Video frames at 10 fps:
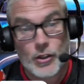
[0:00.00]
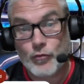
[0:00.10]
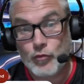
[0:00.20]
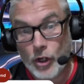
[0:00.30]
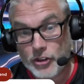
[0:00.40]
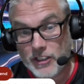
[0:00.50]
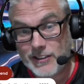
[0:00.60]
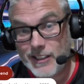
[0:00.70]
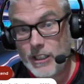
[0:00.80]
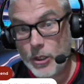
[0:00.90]

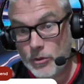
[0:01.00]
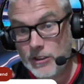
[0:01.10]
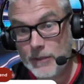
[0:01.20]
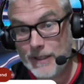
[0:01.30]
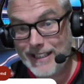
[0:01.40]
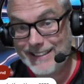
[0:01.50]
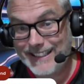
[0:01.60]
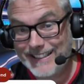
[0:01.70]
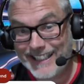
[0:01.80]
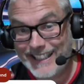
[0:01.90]
Rochester used to be a
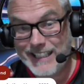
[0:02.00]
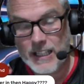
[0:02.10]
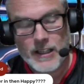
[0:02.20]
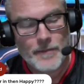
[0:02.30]
city,